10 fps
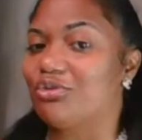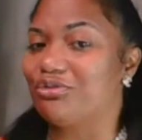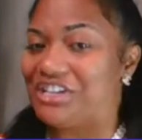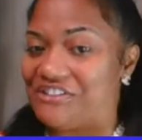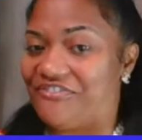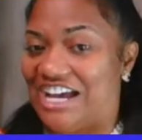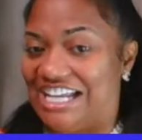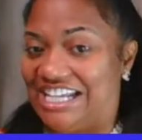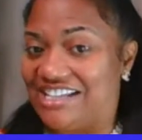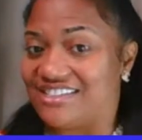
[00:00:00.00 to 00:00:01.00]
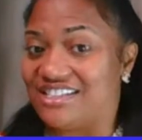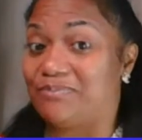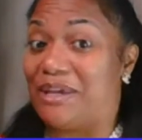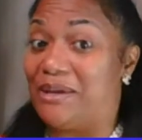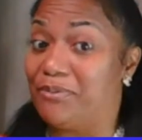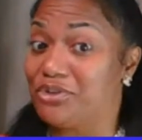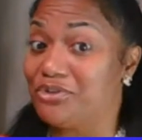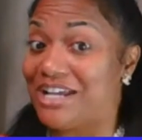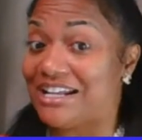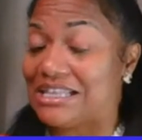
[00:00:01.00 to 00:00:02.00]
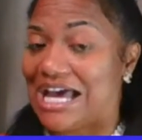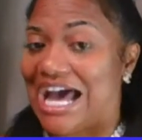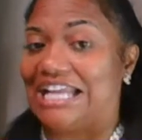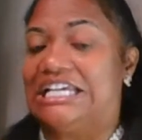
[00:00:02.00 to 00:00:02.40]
refinances. People do that a lot.